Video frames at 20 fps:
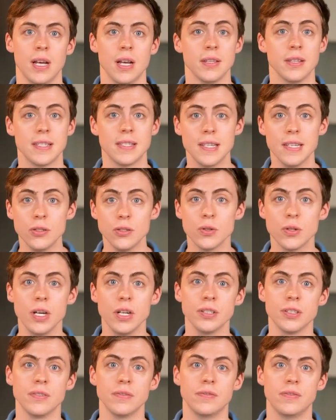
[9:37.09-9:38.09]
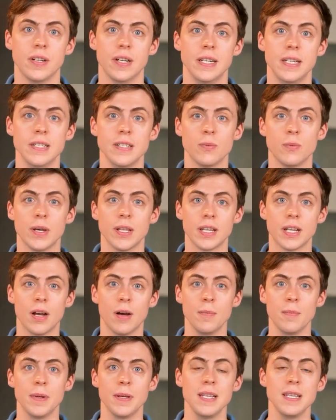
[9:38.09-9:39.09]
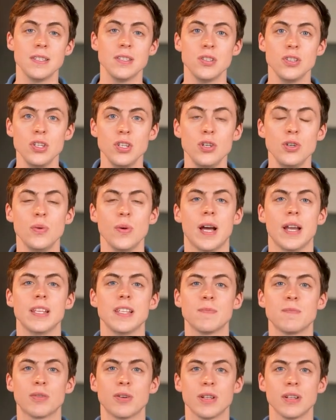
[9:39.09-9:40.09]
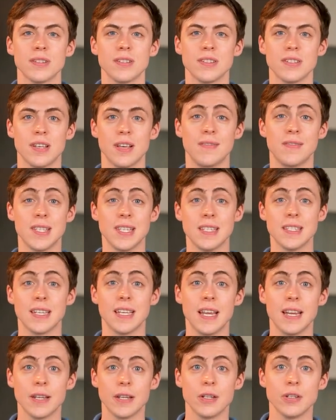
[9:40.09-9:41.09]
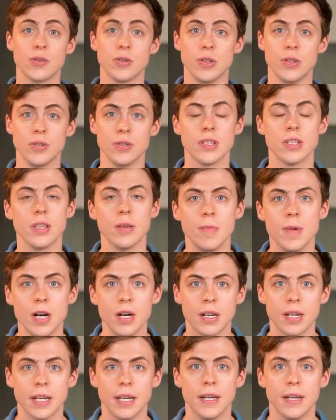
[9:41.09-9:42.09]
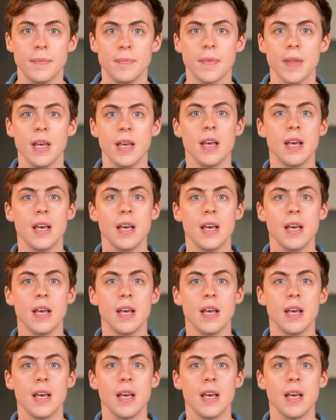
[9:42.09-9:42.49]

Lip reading: There's the introduction phase, where the company is new and its products and services are getting introduced to the market.